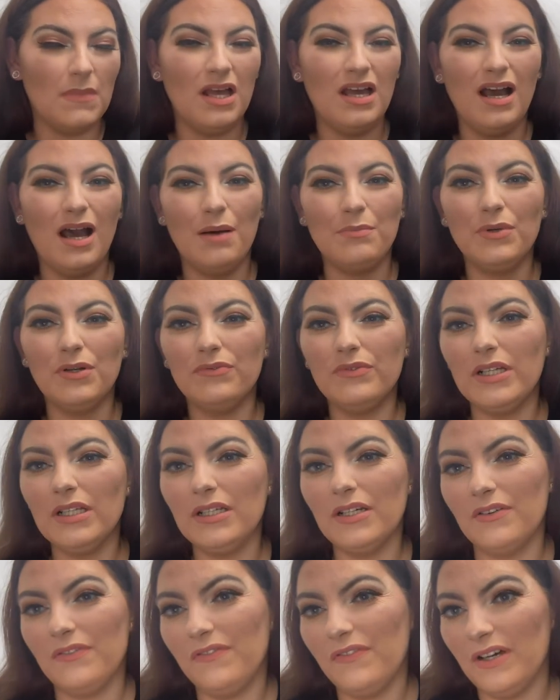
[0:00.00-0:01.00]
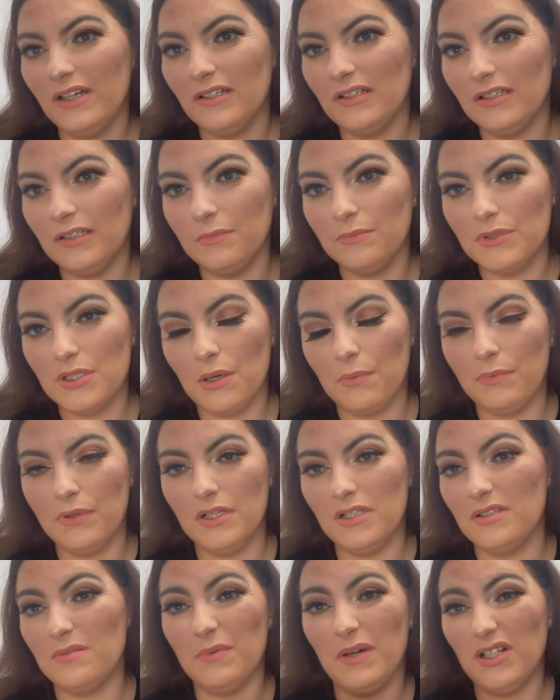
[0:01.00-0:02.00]
I'm not really a fan of lip
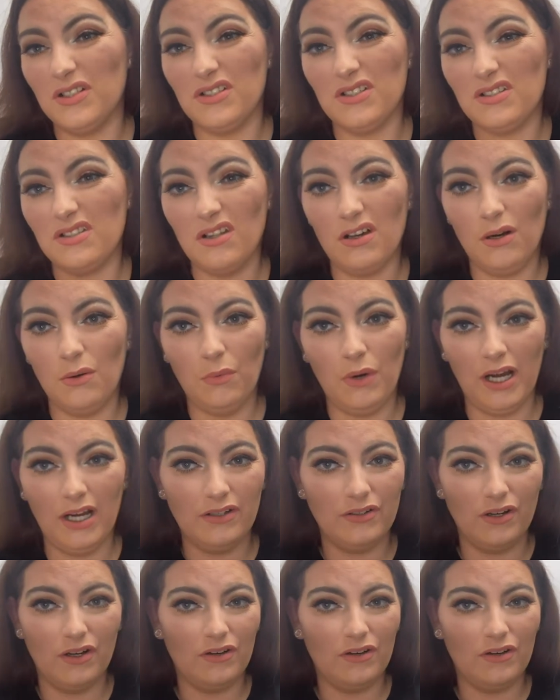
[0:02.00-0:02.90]
toppers, but I just thought, why not,